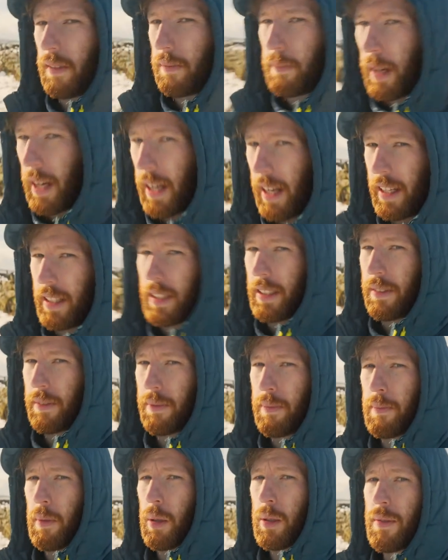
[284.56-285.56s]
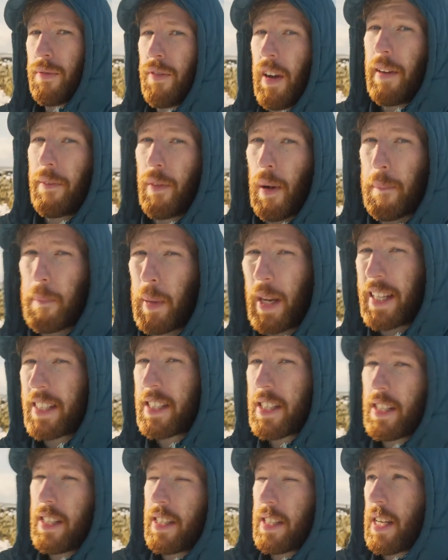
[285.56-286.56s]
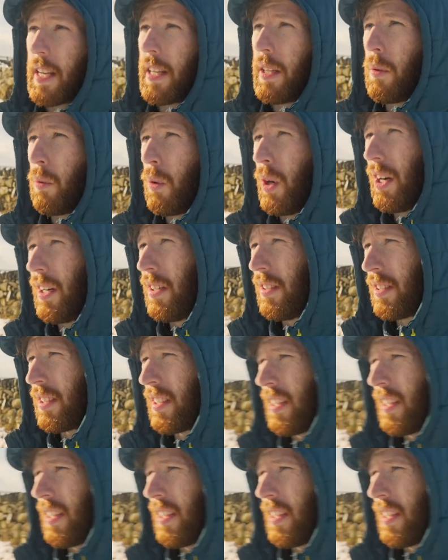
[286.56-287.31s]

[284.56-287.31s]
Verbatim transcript: of my most favorite places in the world.